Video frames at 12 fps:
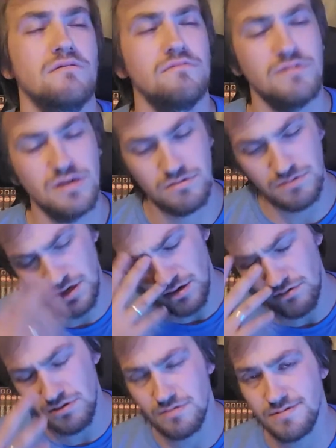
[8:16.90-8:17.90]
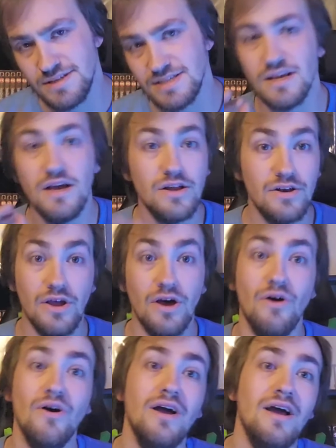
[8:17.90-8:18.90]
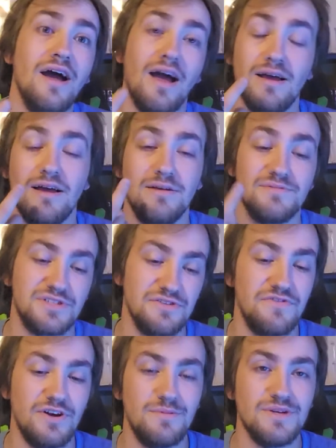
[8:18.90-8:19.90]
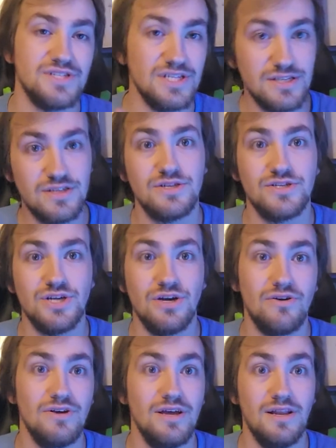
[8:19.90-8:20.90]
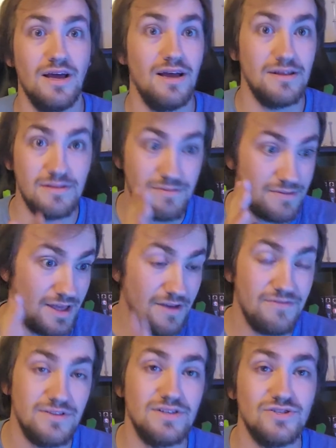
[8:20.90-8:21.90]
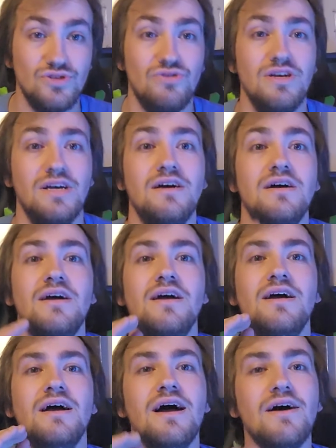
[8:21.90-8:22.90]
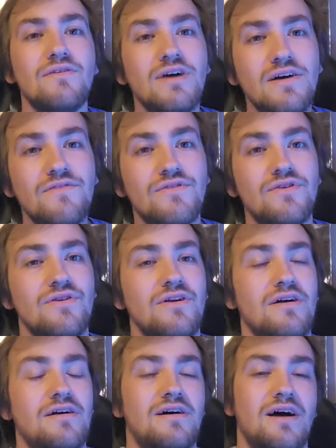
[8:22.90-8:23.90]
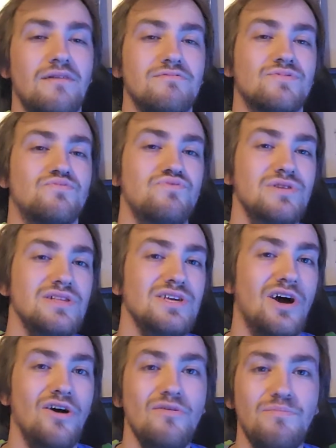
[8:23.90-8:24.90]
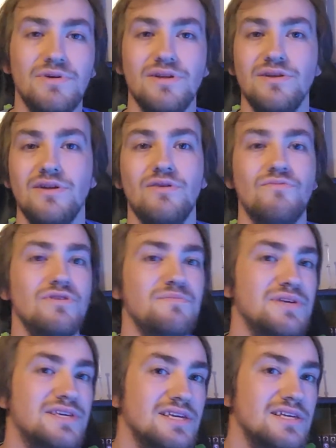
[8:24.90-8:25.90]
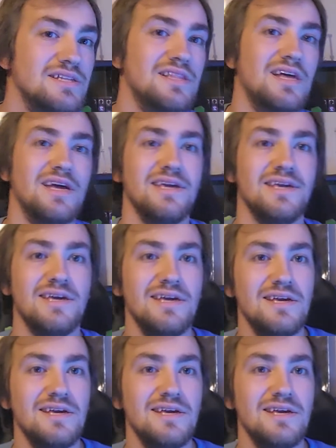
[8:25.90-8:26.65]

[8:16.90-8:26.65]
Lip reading: where are we going with this? No, I'm still very much into the show, and I definitely enjoy it. However, I was really hoping, we'd be getting like